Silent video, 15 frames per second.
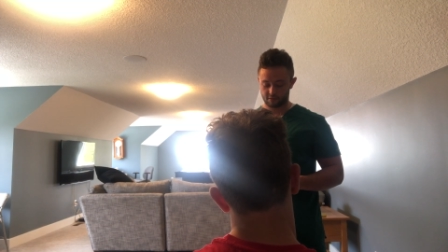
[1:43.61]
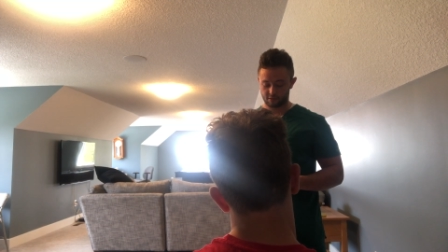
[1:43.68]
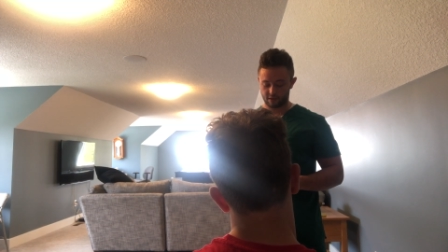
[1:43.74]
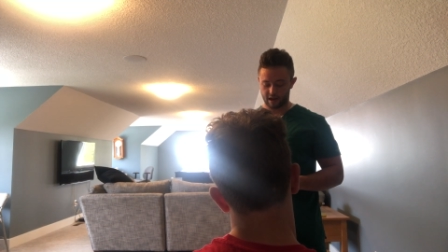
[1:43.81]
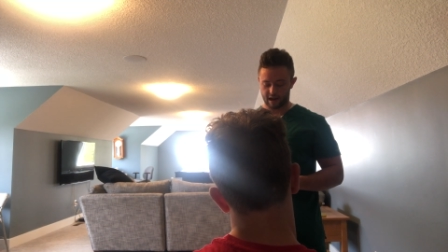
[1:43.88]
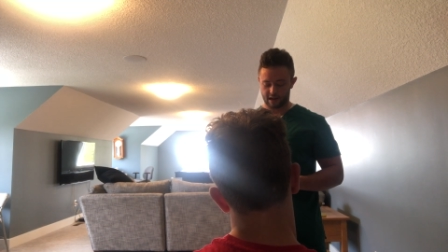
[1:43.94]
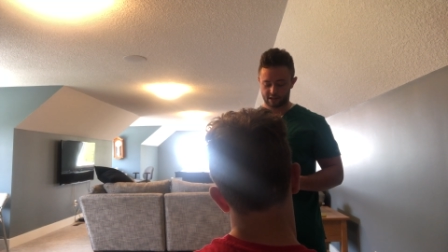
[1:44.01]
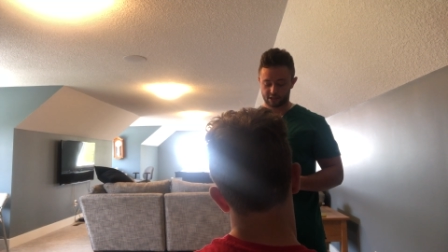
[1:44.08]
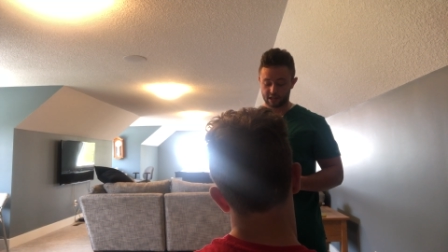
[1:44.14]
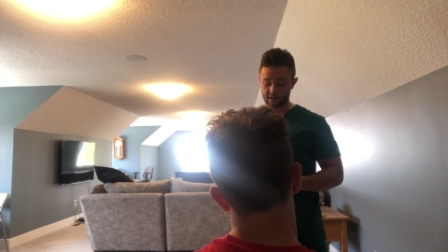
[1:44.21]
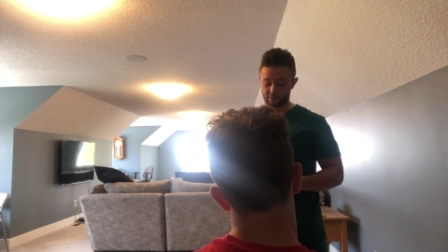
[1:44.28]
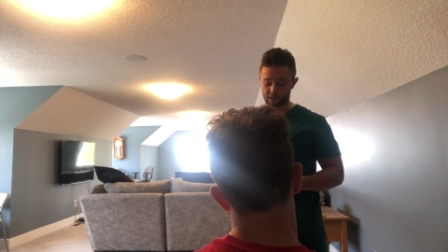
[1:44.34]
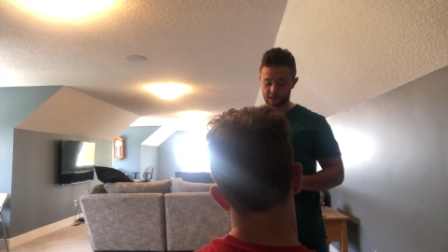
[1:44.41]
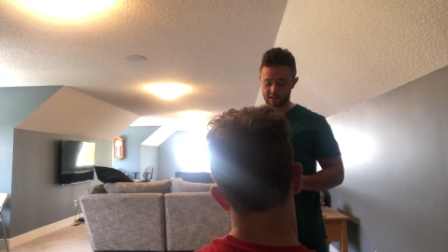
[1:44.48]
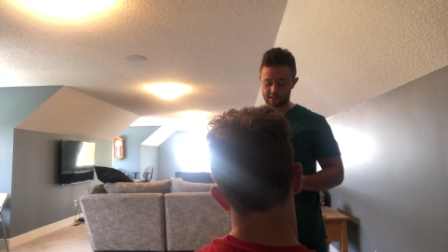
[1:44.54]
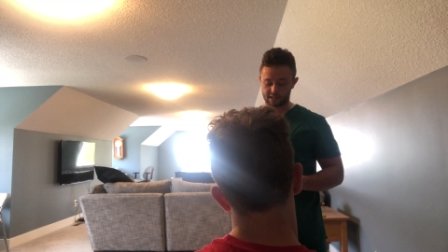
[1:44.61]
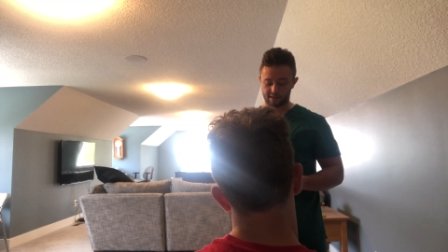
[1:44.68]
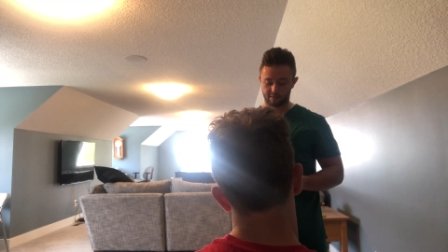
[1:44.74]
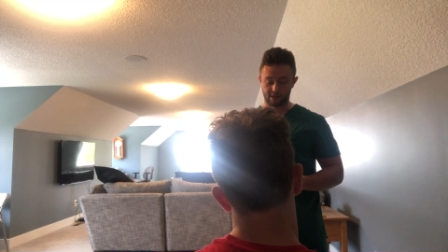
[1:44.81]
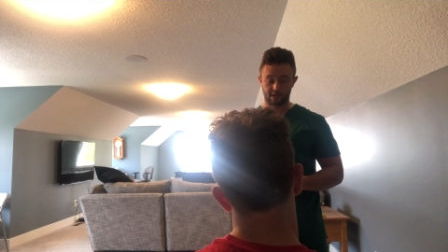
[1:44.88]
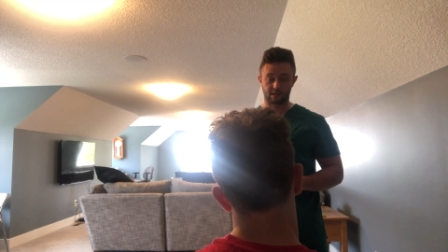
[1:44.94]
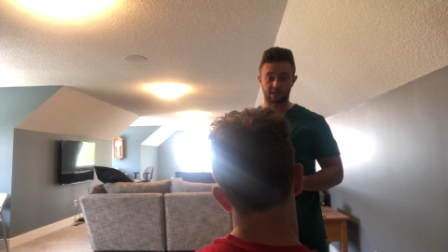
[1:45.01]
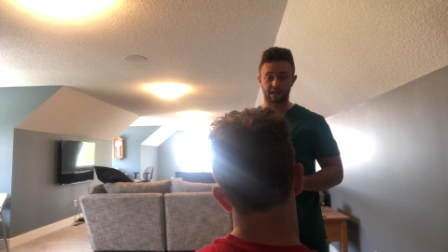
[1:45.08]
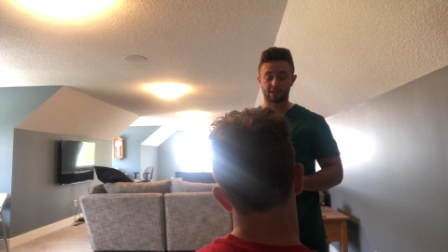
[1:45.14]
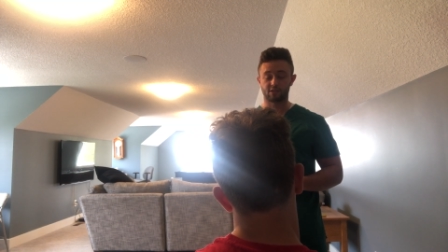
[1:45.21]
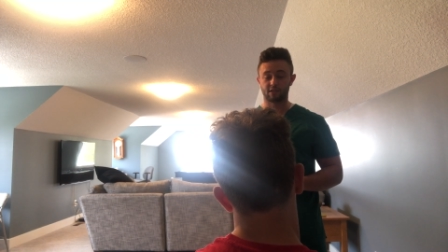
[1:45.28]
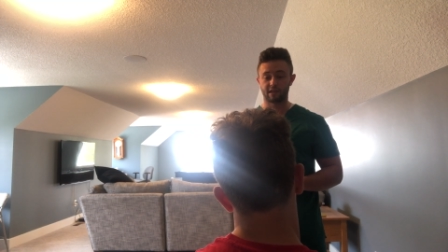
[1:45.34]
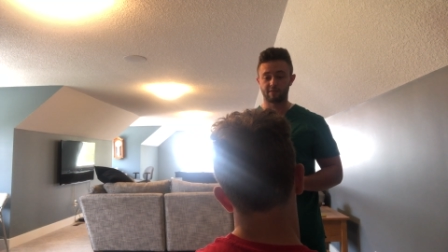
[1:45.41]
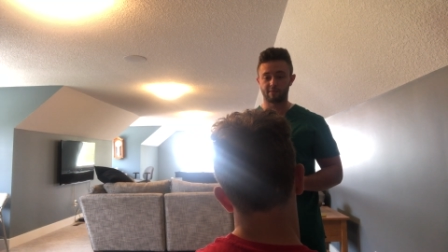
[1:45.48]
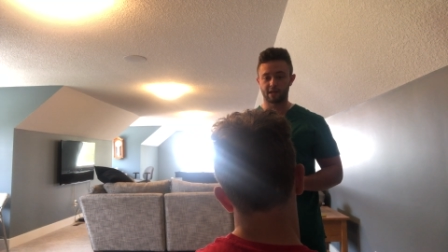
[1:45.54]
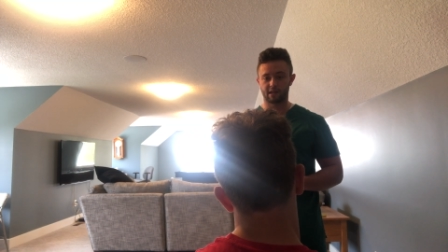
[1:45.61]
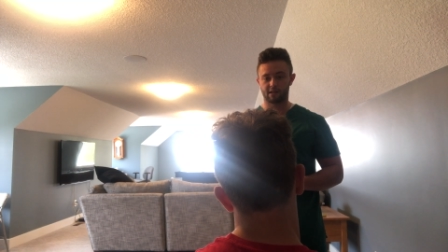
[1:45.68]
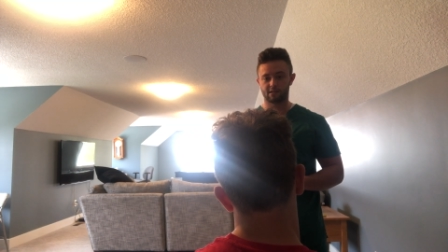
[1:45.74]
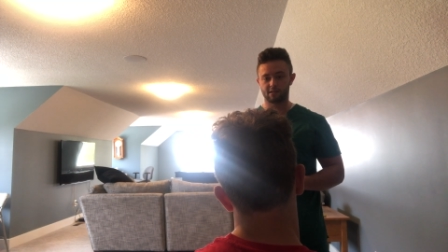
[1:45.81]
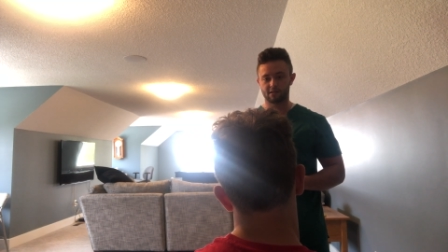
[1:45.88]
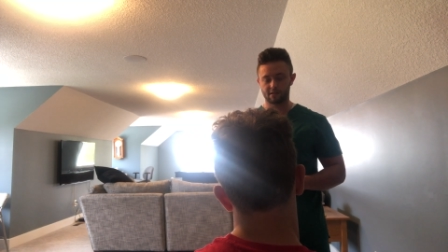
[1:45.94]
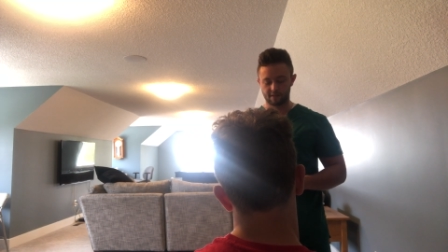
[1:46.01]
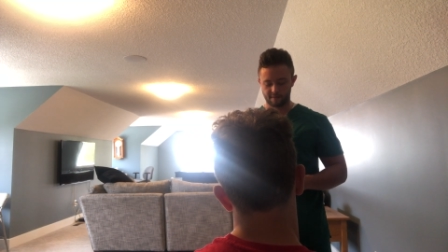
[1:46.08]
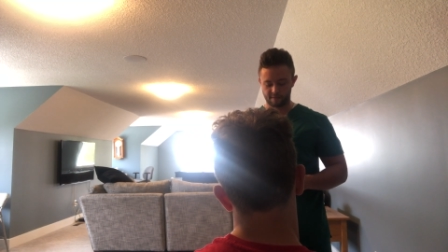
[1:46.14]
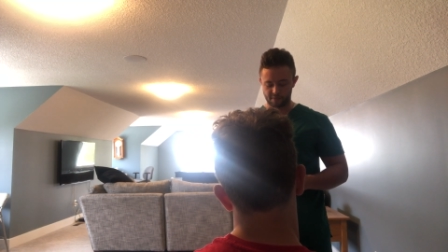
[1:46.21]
rash, hyperglycemia, and electrolyte imbalance.